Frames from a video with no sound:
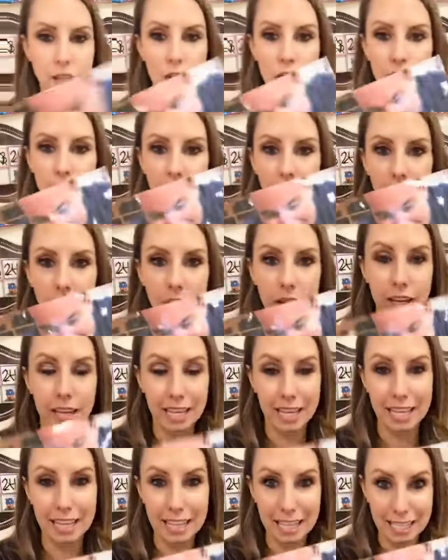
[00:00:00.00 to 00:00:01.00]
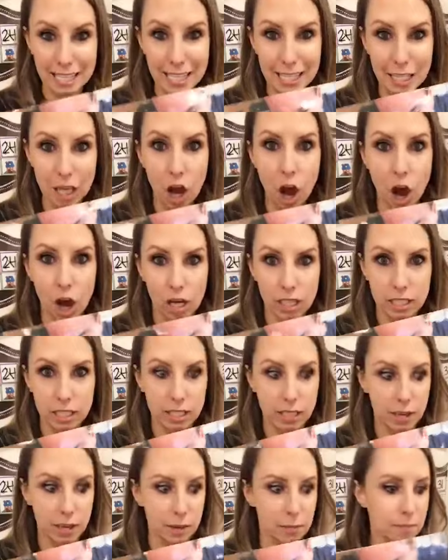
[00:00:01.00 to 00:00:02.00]
Glover. This is
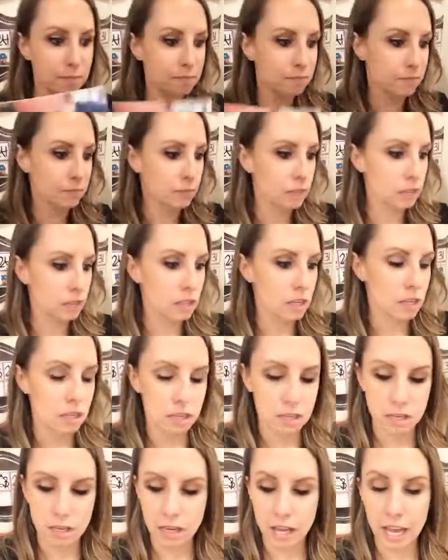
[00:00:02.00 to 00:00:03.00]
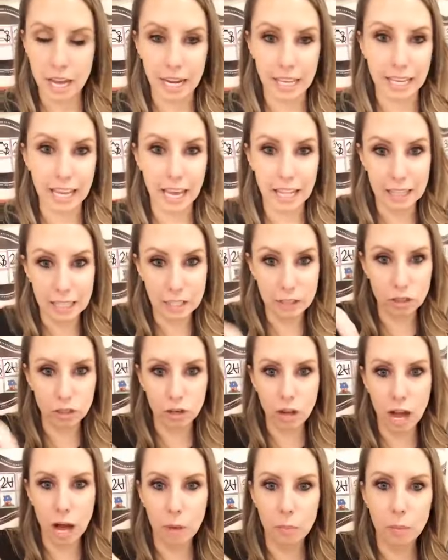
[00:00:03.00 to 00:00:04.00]
awesome. And again, these
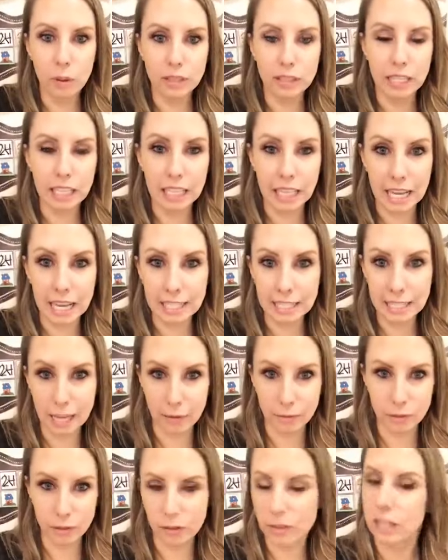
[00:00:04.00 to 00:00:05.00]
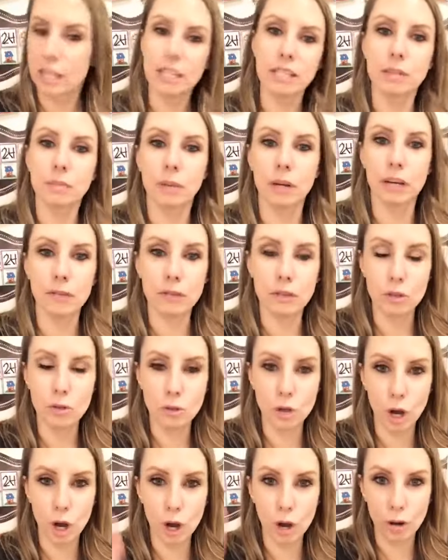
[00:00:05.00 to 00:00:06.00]
are, I'll put the links after this, but if
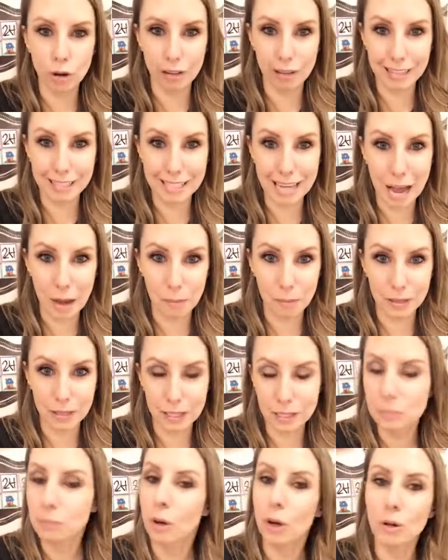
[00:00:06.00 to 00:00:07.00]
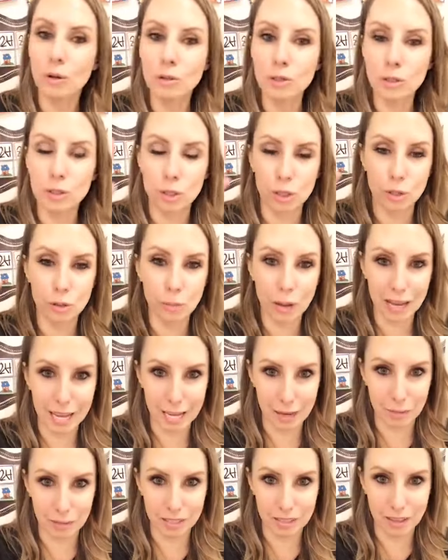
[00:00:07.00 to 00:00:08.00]
you go to the top of this post too, my
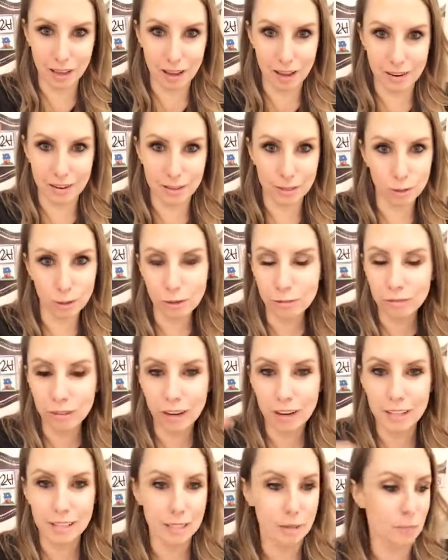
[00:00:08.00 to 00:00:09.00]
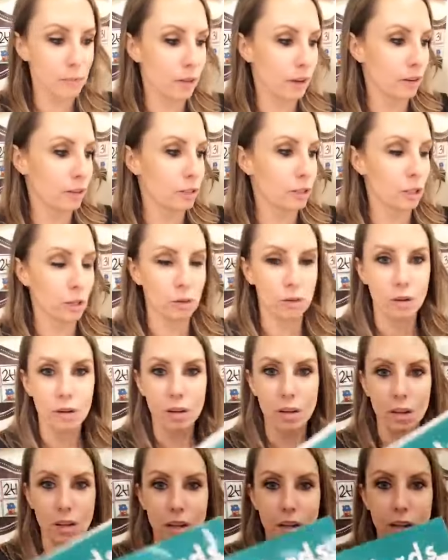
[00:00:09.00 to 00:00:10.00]
Amazon storefront is up there too.
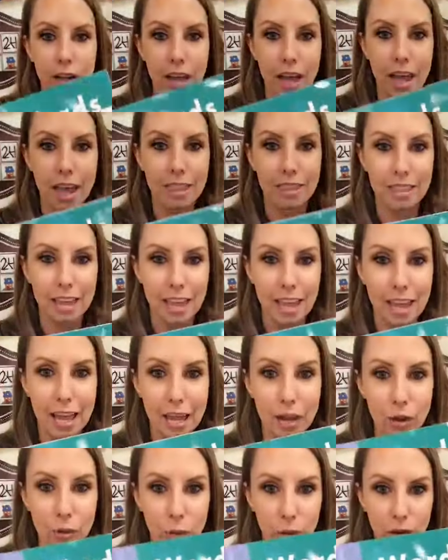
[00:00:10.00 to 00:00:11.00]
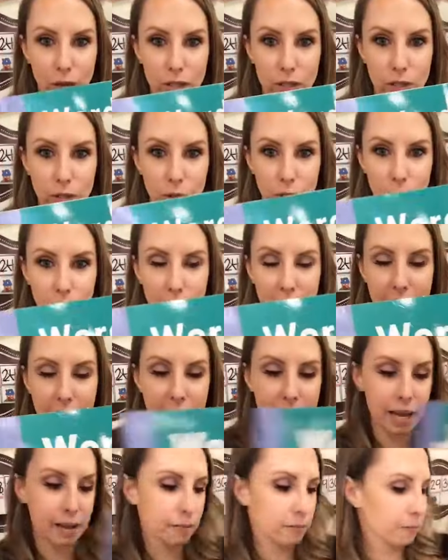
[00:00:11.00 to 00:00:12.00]
And then Words Their
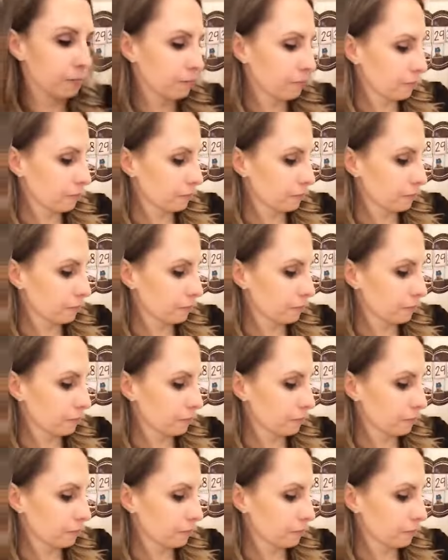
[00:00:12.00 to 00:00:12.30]
Way